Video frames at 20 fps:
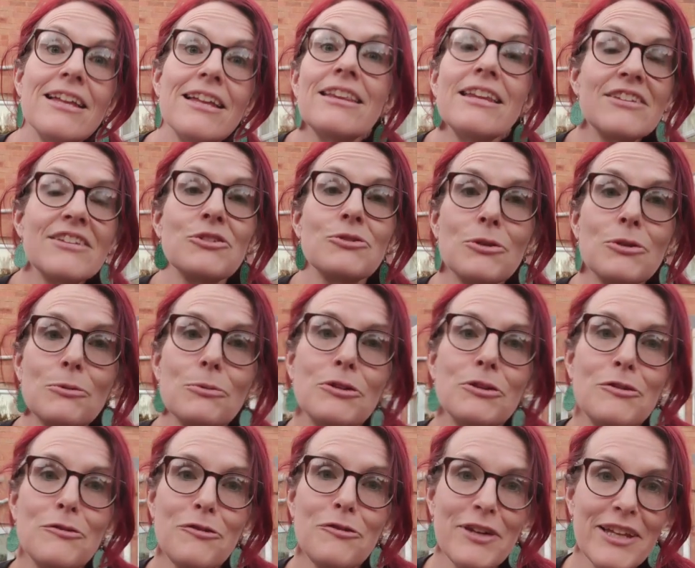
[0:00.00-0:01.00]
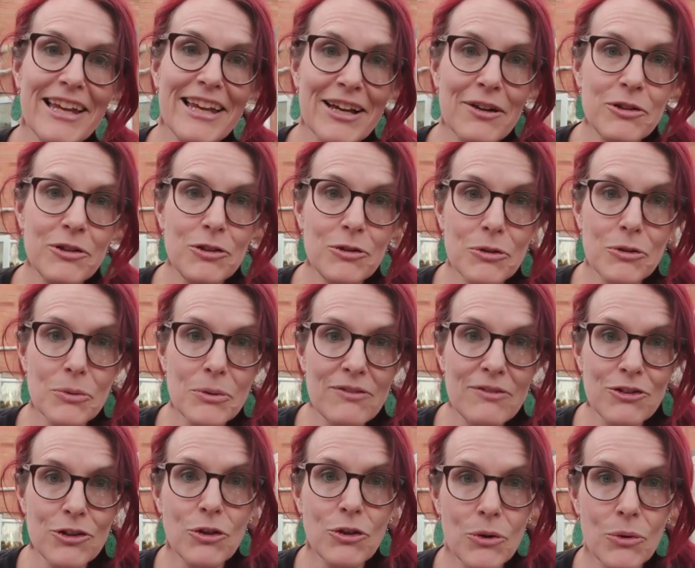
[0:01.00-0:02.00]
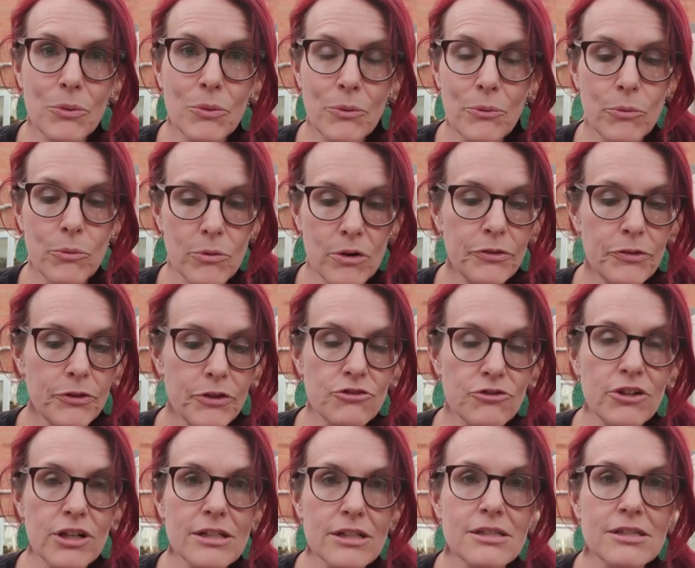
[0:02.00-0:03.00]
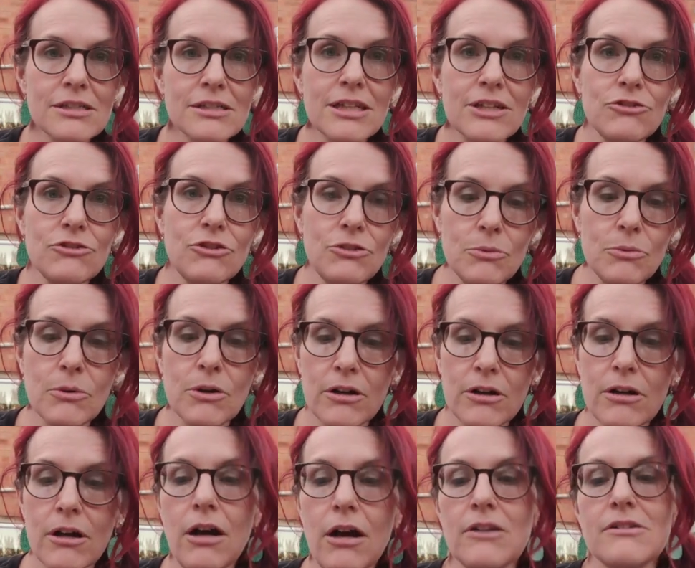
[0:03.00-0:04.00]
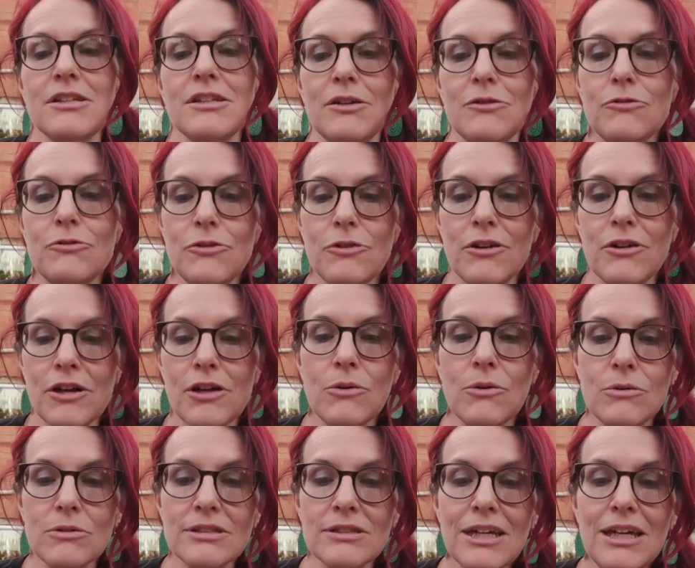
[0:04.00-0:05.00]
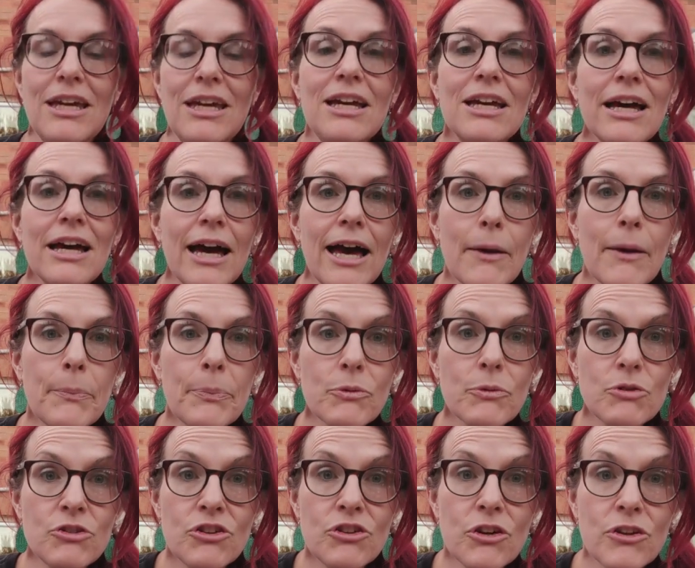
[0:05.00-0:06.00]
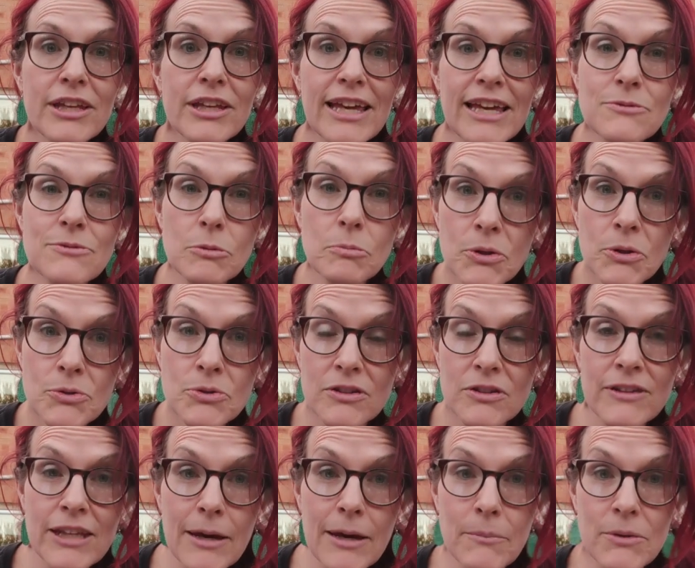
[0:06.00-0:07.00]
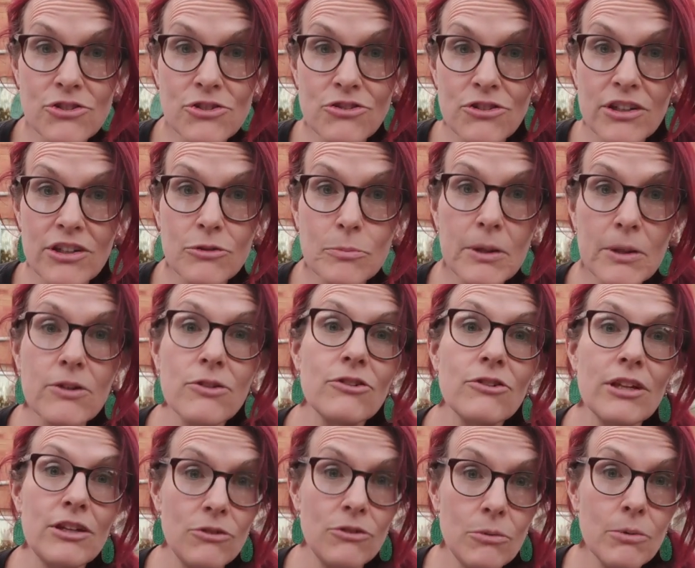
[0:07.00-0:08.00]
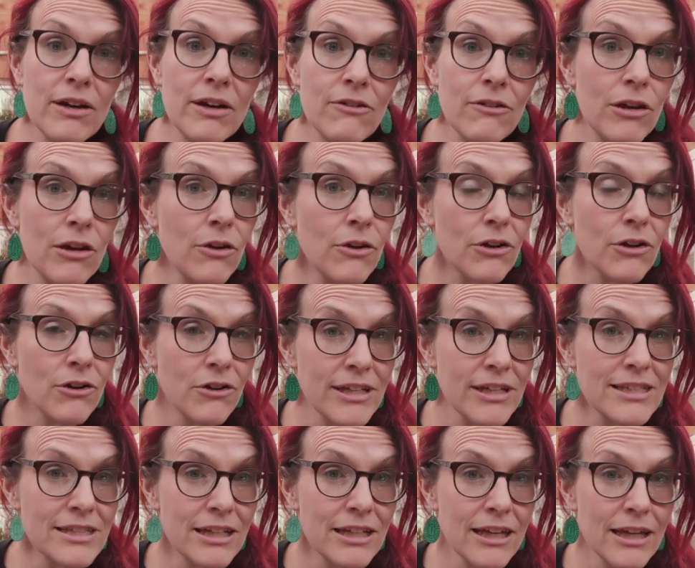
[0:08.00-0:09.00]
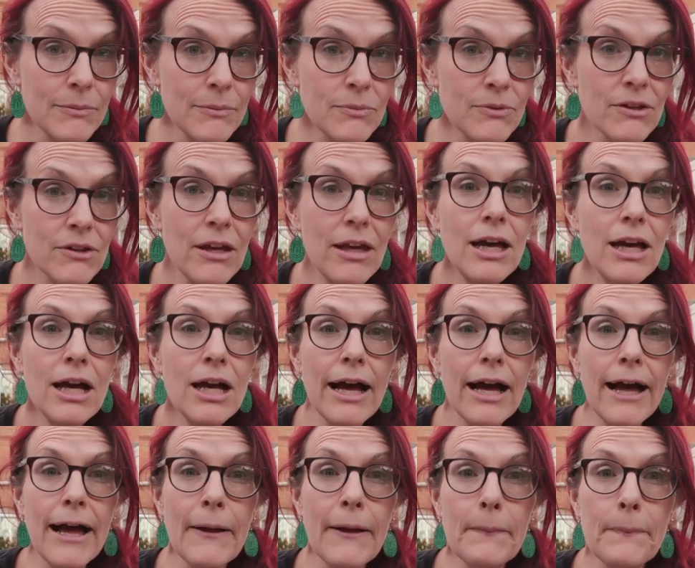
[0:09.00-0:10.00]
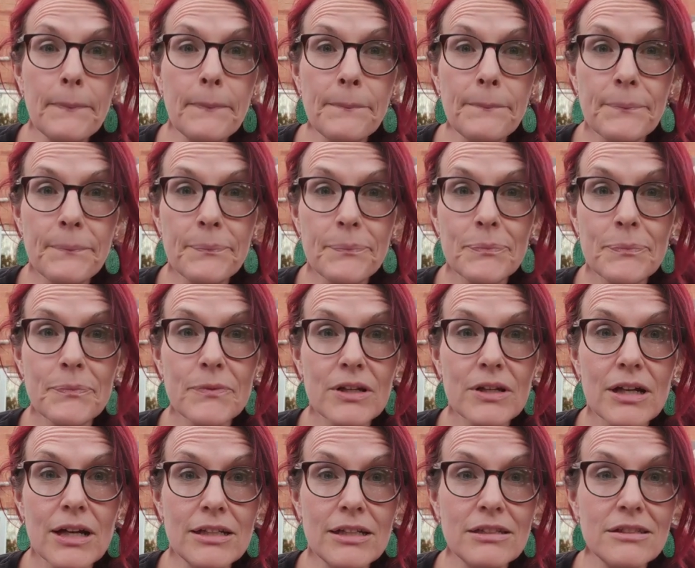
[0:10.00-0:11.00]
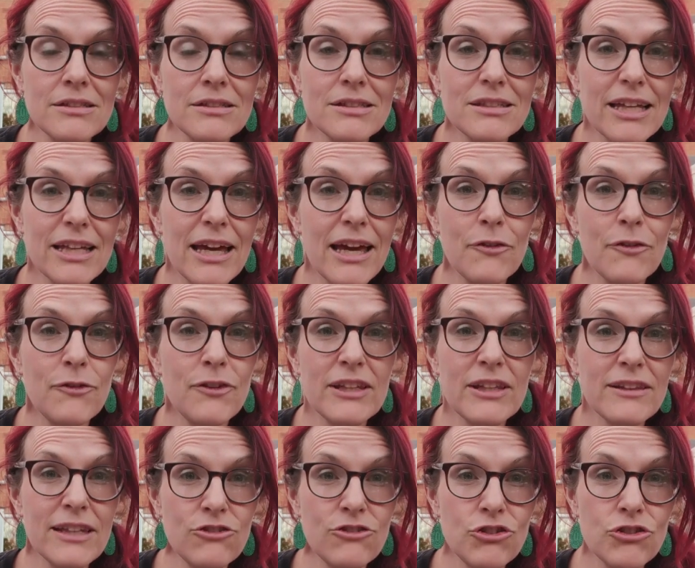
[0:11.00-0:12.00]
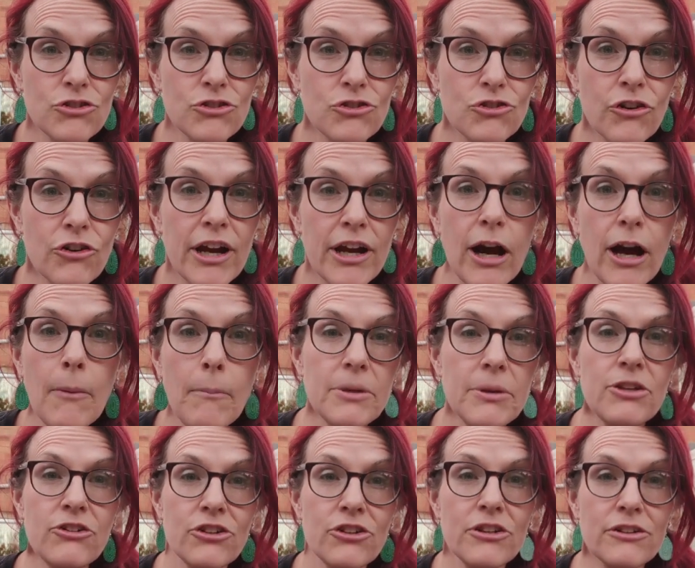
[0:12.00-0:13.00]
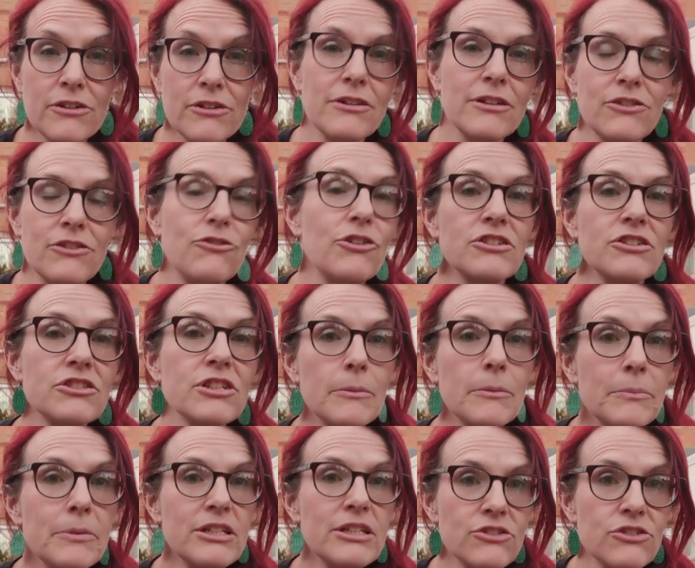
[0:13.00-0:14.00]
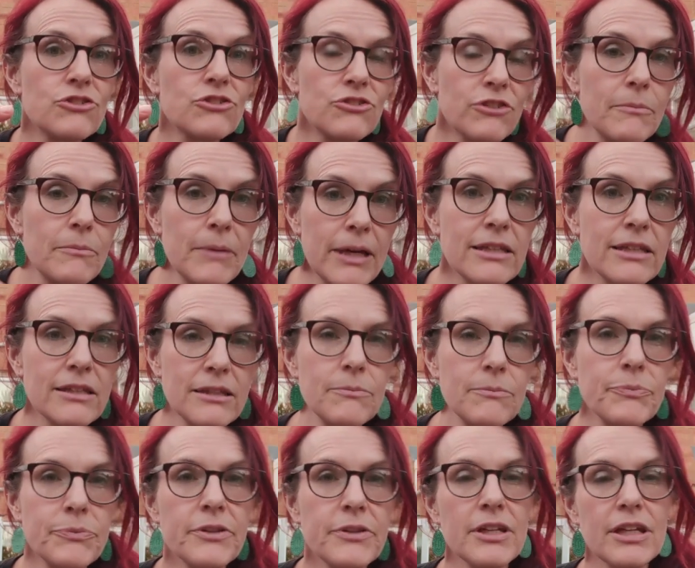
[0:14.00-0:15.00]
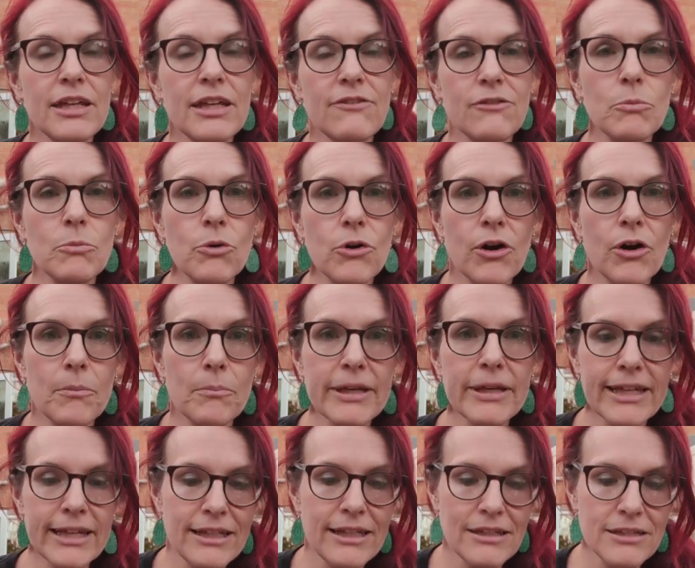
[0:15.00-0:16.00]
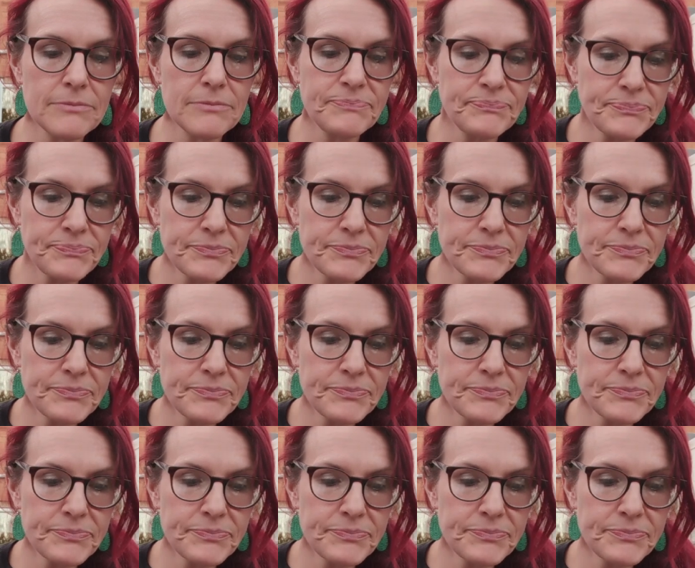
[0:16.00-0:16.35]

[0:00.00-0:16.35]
and that's sort of what you feel like when you don't even know what the drugs that you are asking for are called um, which are the case with most of the ms drugs because they do have a lot of crazy names um, and they, i think they just try and up each other the drugs companies to try and make them even more complicated